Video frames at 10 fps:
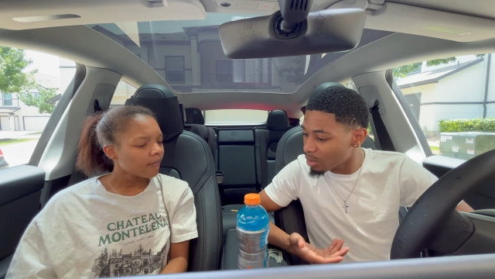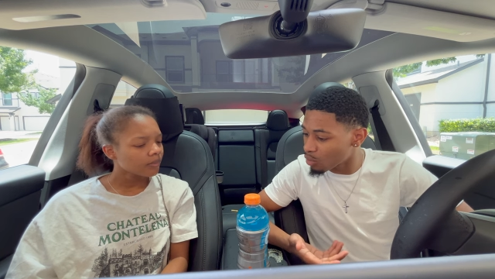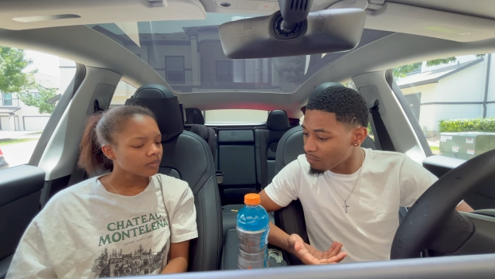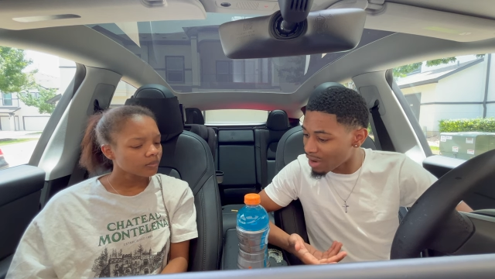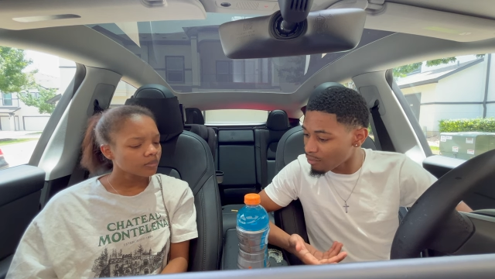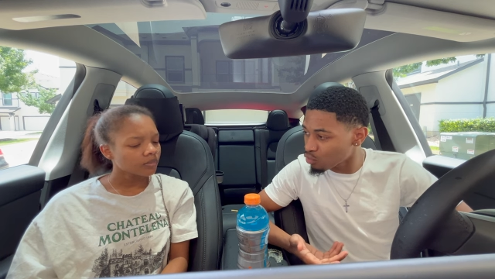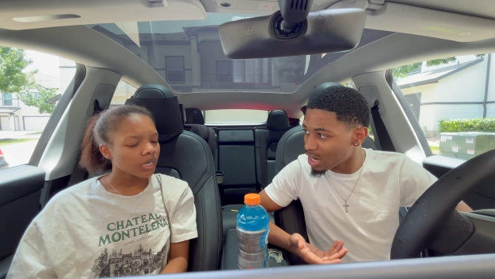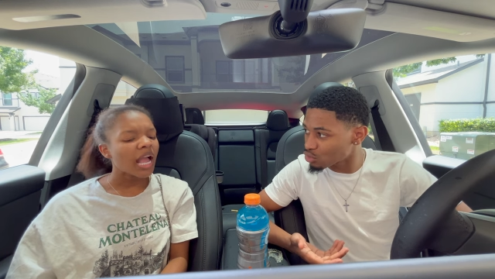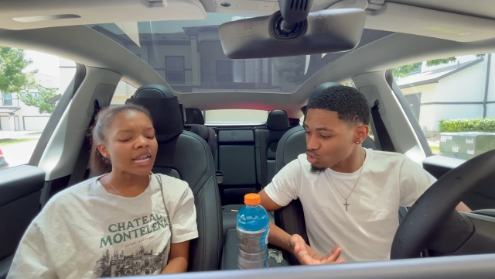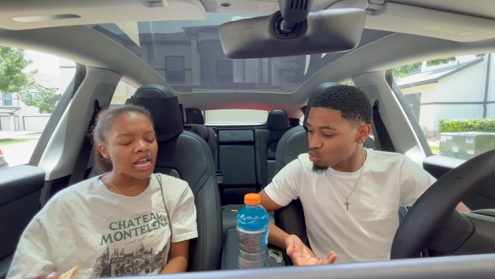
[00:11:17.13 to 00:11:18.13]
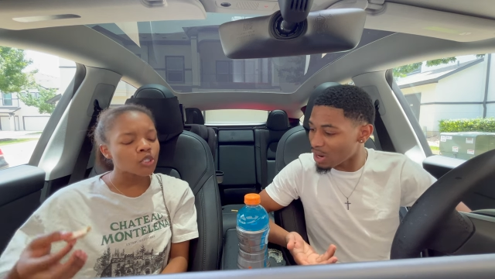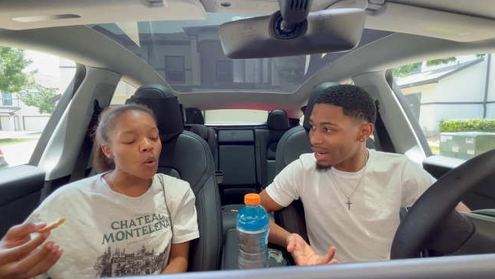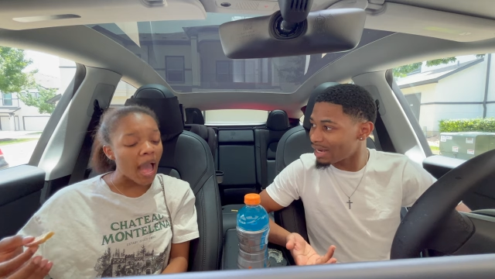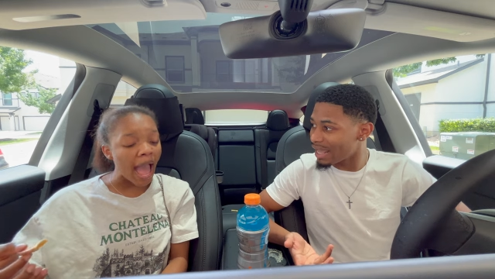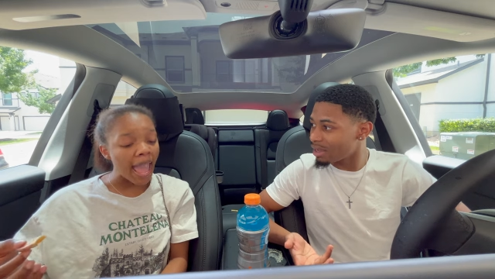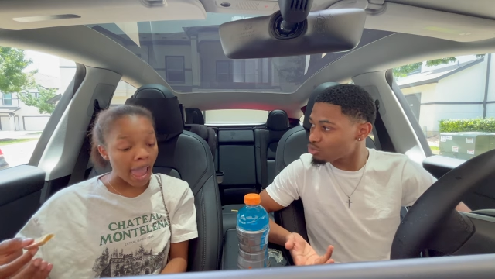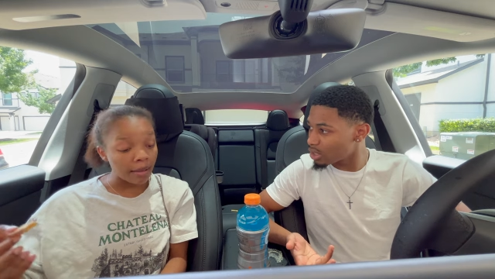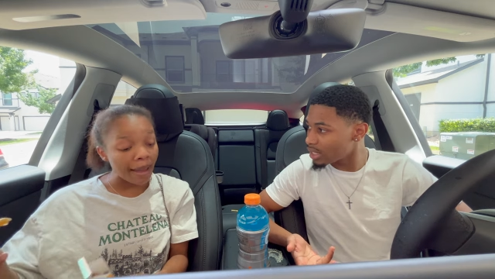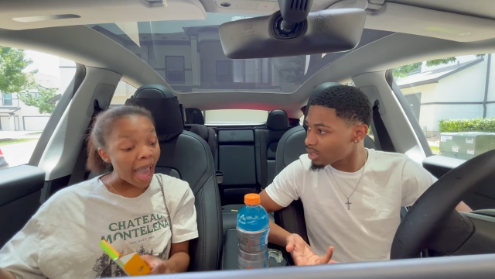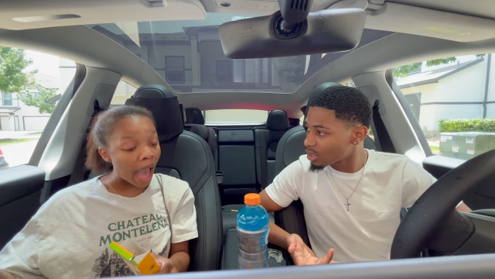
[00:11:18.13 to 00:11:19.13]
Speaker 1: up with mouthwash. And that's why I ate drink.
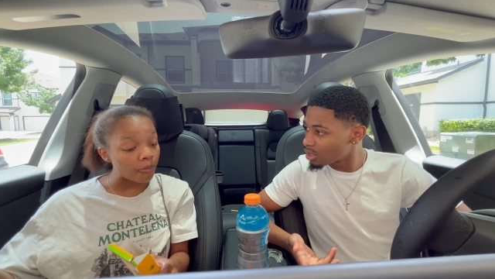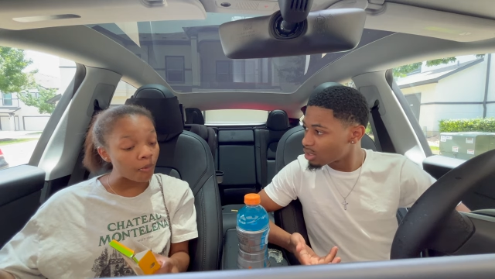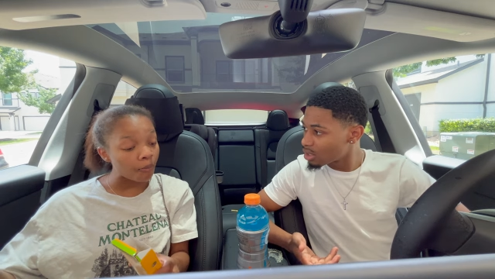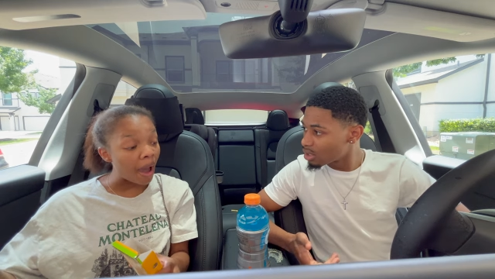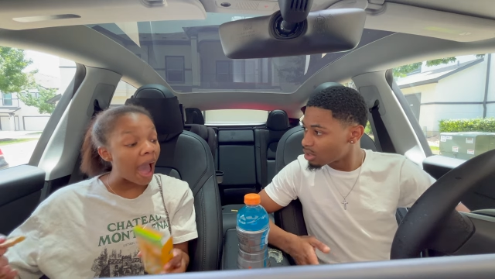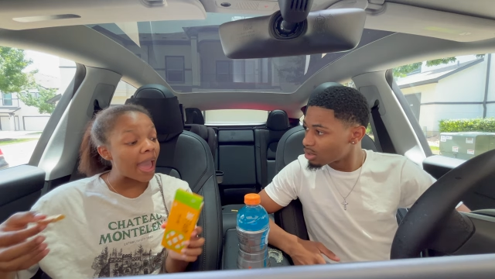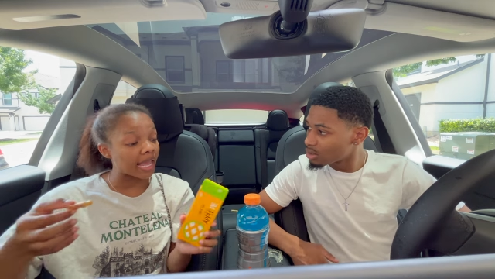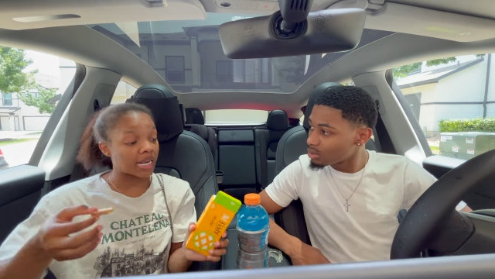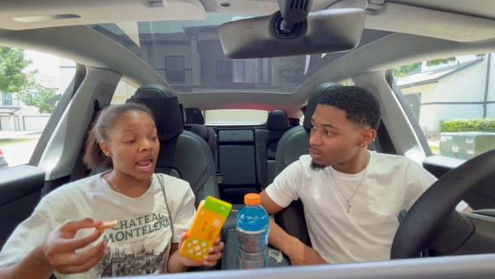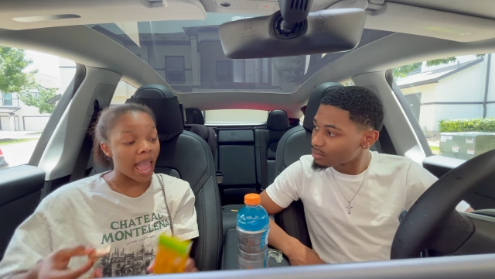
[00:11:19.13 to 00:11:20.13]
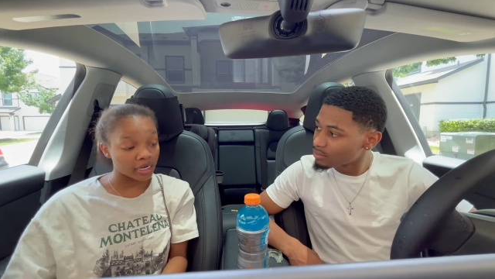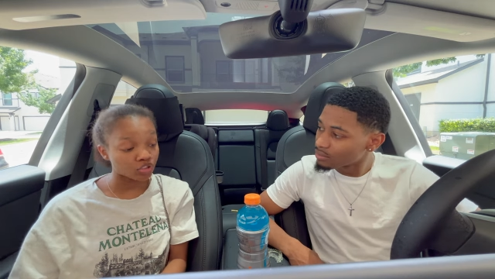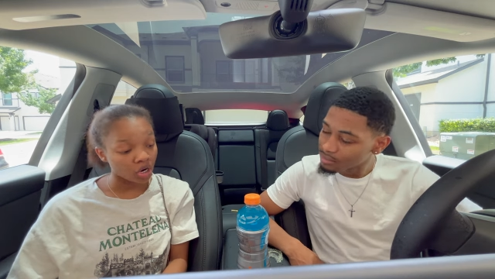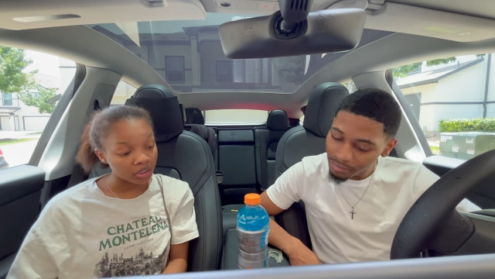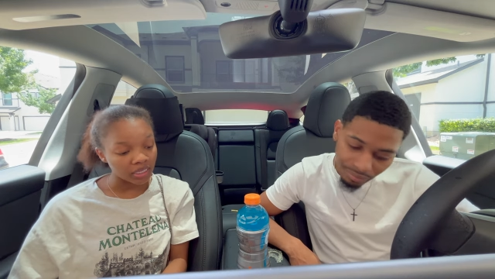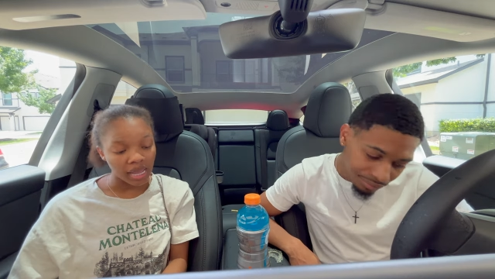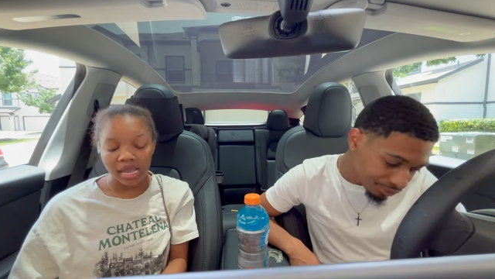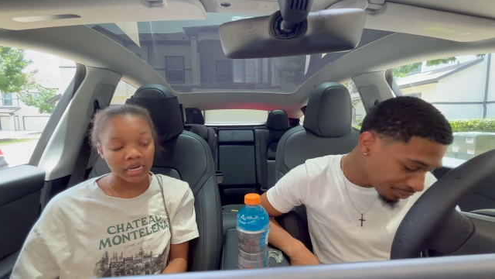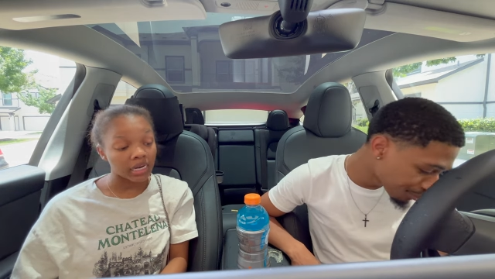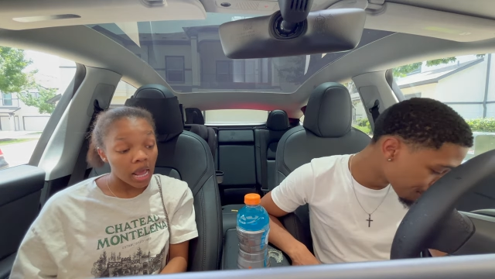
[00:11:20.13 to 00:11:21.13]
my
Speaker 2: apple pie and I drunk that.
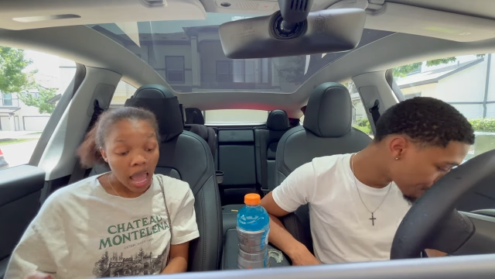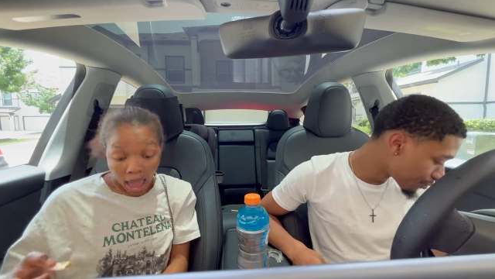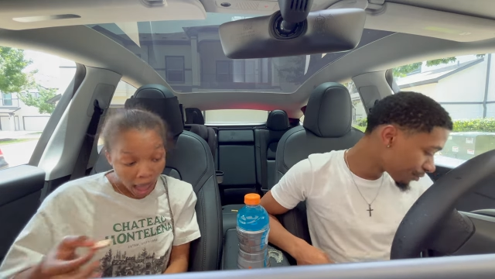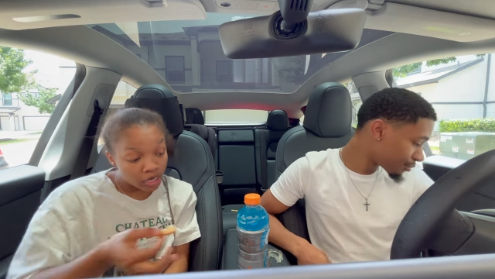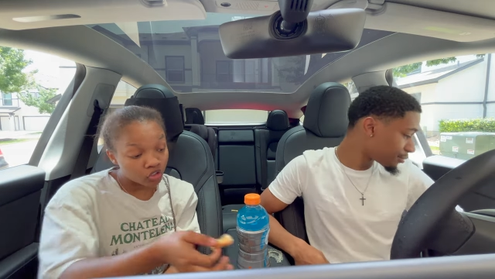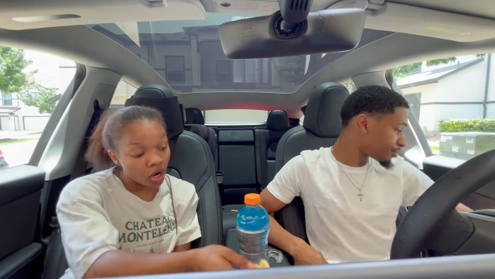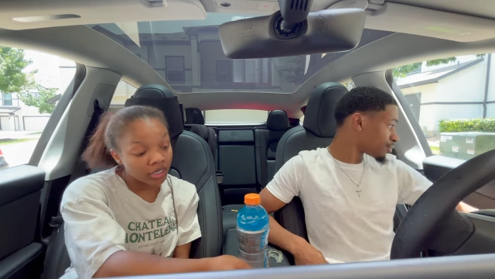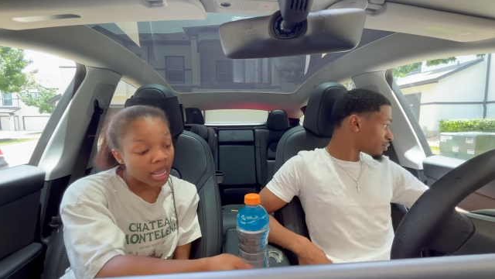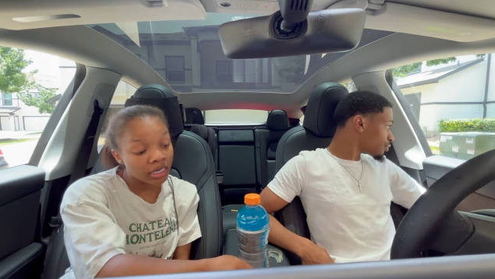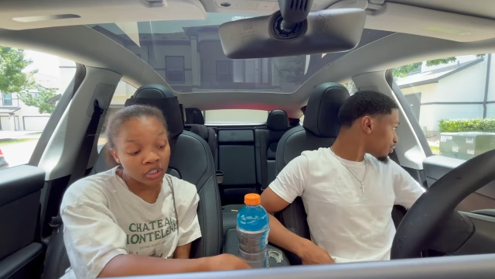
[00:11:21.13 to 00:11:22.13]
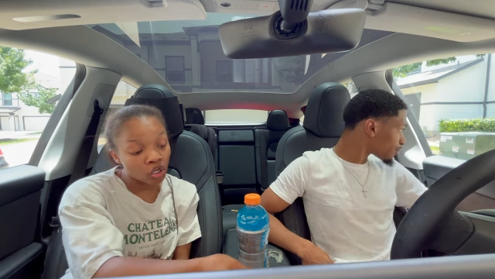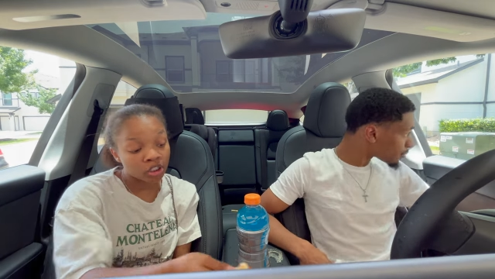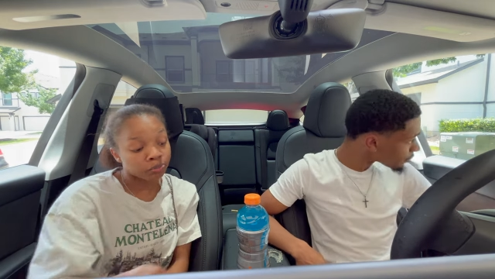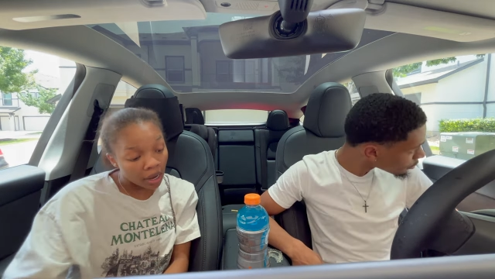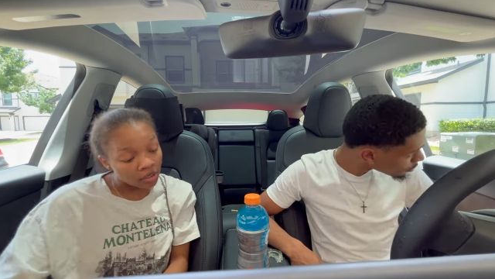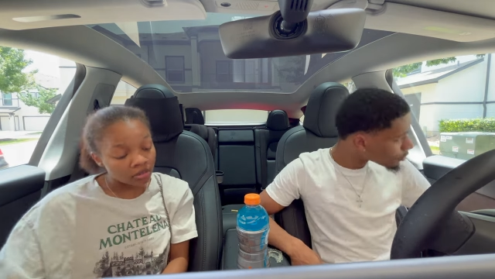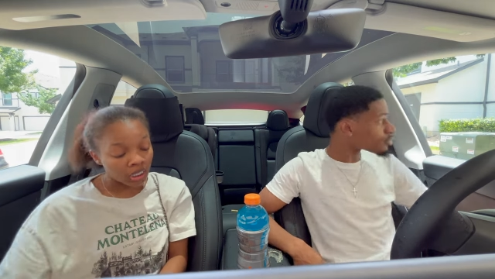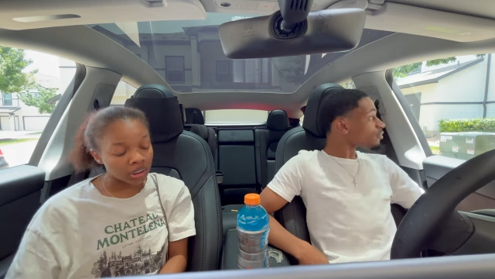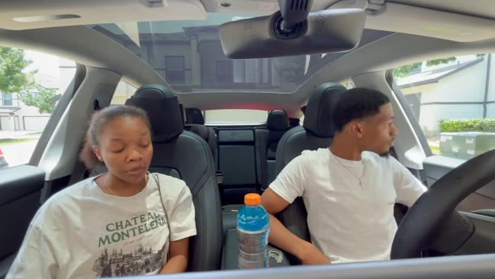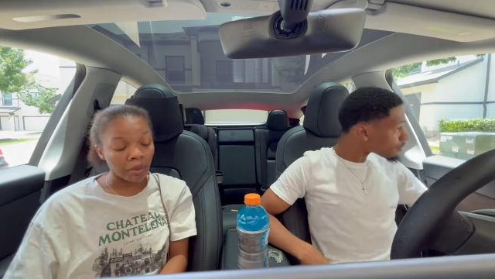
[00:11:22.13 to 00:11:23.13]
And then I drunk that and your Sprite don't taste like